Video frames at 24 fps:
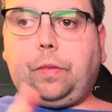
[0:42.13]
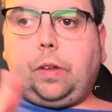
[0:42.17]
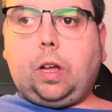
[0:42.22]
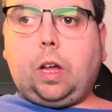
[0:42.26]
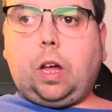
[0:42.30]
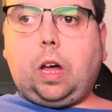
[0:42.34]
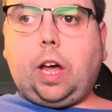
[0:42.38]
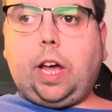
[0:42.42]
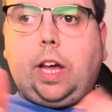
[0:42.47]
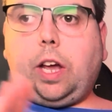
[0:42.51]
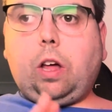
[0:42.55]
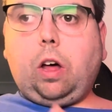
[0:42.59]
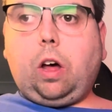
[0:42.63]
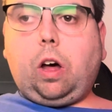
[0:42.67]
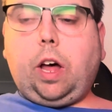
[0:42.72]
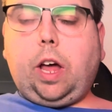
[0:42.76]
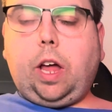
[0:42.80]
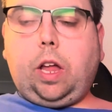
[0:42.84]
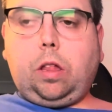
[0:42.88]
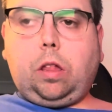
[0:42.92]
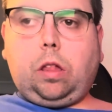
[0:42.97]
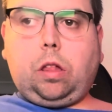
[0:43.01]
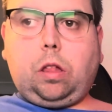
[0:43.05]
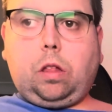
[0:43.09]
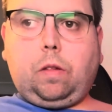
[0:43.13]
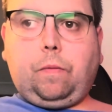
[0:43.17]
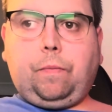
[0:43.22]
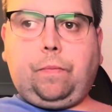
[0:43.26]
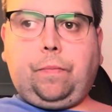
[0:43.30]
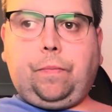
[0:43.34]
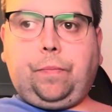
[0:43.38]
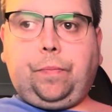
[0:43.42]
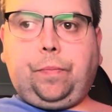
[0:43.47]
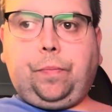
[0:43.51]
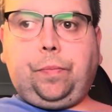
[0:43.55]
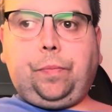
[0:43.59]
Hi guys,
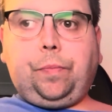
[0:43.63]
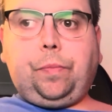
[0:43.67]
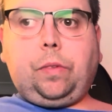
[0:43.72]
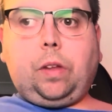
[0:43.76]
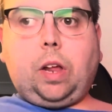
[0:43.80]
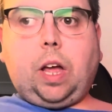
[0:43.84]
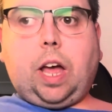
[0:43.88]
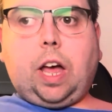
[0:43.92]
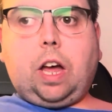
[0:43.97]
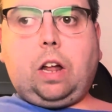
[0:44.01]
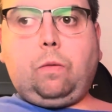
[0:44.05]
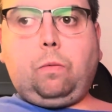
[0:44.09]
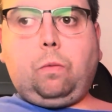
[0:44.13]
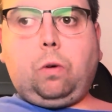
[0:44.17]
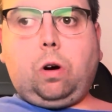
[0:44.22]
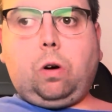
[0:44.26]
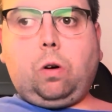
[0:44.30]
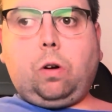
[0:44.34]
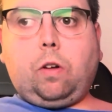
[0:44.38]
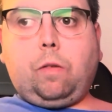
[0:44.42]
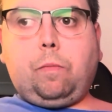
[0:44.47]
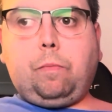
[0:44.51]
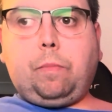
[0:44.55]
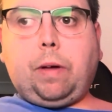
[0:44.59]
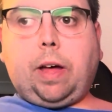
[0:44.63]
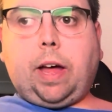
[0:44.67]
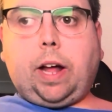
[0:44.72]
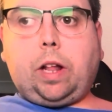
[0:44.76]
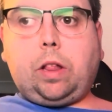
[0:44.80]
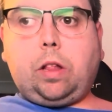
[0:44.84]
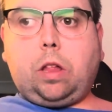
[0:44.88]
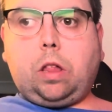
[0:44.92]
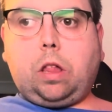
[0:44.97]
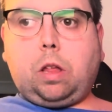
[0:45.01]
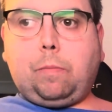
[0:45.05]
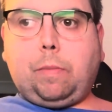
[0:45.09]
and welcome back
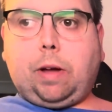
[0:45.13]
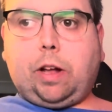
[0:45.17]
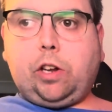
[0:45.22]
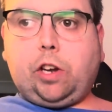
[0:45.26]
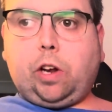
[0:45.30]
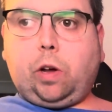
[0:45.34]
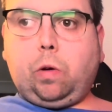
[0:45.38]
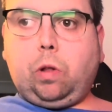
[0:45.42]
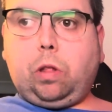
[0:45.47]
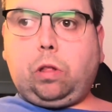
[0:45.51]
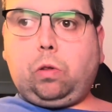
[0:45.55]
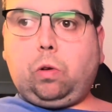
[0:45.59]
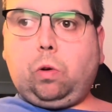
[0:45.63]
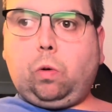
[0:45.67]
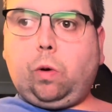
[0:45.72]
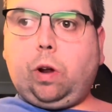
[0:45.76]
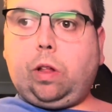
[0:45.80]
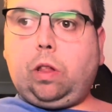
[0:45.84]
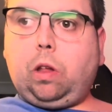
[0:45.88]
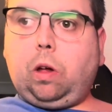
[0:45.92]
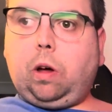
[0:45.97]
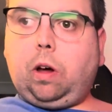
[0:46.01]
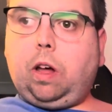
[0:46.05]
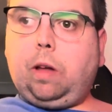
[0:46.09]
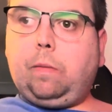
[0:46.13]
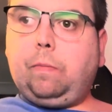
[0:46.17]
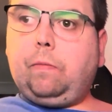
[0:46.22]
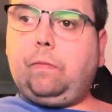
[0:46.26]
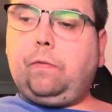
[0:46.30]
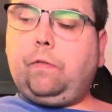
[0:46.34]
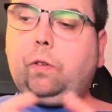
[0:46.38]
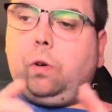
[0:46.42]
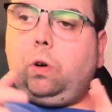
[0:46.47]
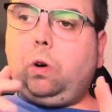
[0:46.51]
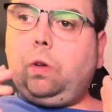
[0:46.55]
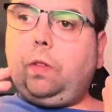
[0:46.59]
to some magical story time
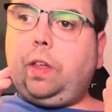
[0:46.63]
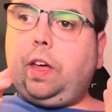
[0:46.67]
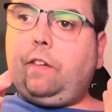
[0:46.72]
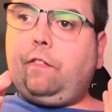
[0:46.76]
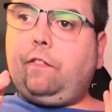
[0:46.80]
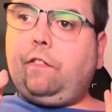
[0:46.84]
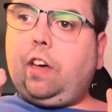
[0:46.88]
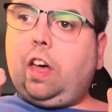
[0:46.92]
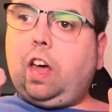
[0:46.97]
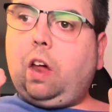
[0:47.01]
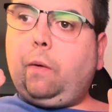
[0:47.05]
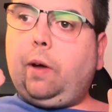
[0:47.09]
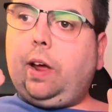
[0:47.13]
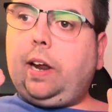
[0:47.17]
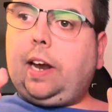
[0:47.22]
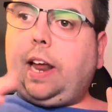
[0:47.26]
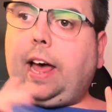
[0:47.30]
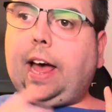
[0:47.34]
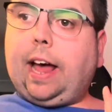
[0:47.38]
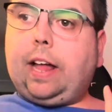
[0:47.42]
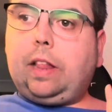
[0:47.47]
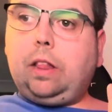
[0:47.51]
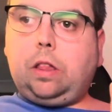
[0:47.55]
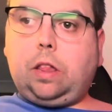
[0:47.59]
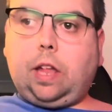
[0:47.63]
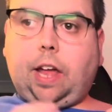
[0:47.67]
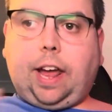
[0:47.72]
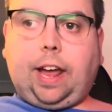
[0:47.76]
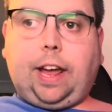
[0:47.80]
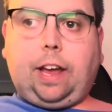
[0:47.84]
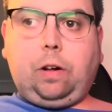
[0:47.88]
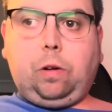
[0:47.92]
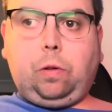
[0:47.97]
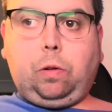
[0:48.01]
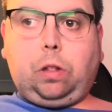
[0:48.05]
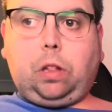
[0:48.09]
for the Fairyland
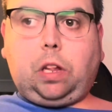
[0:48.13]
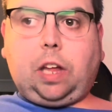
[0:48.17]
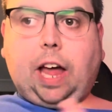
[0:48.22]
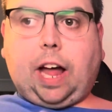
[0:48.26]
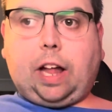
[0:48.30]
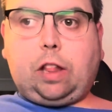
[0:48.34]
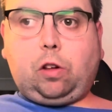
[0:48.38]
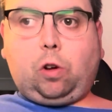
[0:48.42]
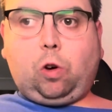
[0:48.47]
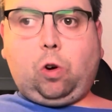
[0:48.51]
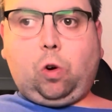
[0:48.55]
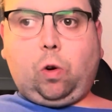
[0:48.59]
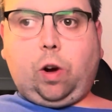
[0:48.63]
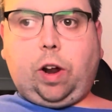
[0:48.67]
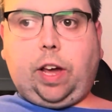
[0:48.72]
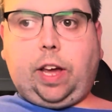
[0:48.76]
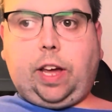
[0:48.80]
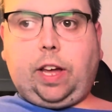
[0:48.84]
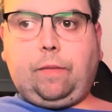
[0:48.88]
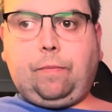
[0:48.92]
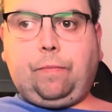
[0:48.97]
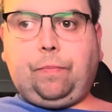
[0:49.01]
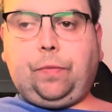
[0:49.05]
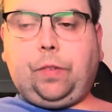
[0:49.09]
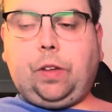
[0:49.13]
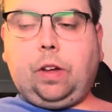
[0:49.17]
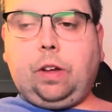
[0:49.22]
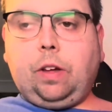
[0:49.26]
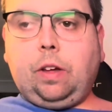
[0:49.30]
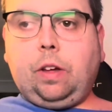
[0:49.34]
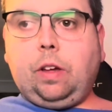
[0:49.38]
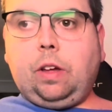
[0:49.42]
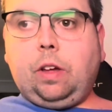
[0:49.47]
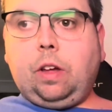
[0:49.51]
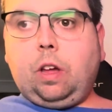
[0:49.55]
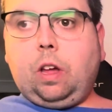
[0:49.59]
Tales category,
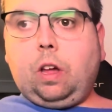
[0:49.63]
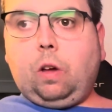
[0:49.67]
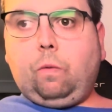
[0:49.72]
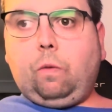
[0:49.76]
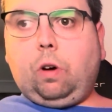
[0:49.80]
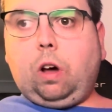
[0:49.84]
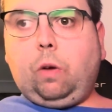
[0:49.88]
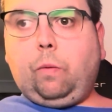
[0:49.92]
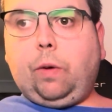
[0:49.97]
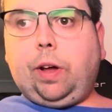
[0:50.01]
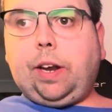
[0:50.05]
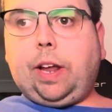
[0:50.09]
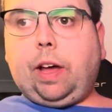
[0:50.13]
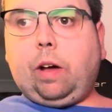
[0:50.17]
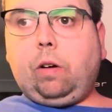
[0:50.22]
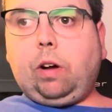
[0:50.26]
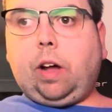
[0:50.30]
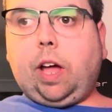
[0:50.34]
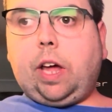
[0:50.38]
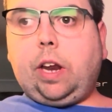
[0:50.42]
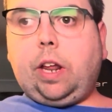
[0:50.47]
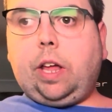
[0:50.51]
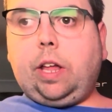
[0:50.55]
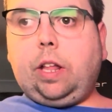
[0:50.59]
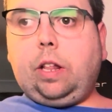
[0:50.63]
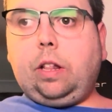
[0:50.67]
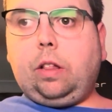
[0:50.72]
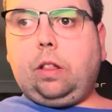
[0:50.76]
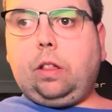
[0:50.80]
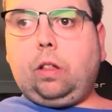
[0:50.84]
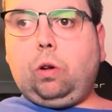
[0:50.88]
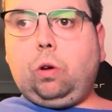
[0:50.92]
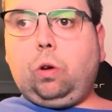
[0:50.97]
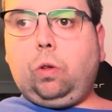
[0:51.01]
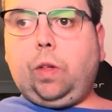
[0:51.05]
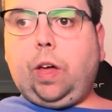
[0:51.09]
where we now get
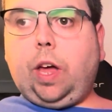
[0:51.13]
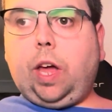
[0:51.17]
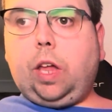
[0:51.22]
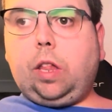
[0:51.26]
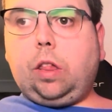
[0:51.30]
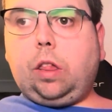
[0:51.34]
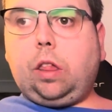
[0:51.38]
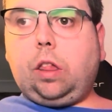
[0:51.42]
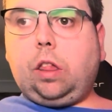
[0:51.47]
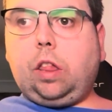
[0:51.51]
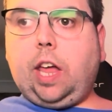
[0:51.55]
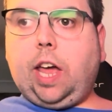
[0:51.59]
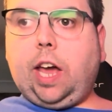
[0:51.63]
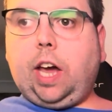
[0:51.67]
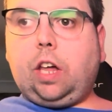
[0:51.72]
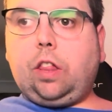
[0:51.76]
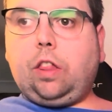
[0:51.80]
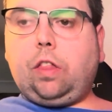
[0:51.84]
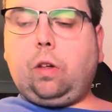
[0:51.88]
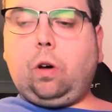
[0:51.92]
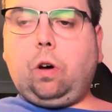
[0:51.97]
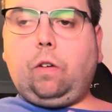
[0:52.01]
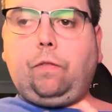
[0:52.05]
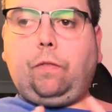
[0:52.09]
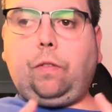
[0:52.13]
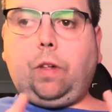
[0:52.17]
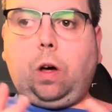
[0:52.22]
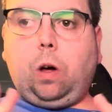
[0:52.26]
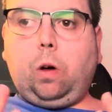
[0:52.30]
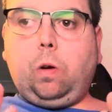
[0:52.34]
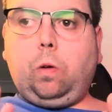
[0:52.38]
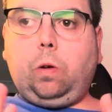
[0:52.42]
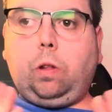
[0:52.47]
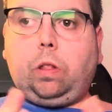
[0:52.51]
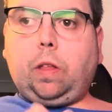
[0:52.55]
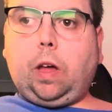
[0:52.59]
into the sixth of
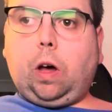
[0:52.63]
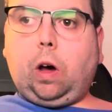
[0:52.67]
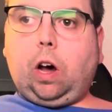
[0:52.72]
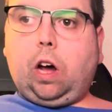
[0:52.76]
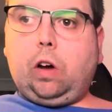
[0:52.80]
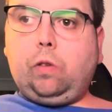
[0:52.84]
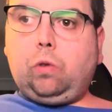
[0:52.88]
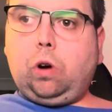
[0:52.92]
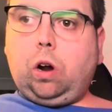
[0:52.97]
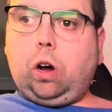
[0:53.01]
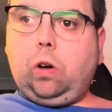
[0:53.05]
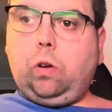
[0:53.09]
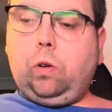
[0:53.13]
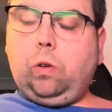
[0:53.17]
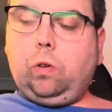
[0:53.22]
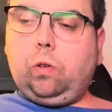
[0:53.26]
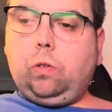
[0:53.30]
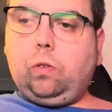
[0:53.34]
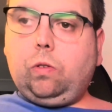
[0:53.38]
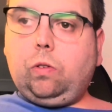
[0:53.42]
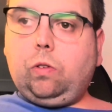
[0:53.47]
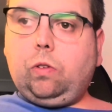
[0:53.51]
those that I wrote,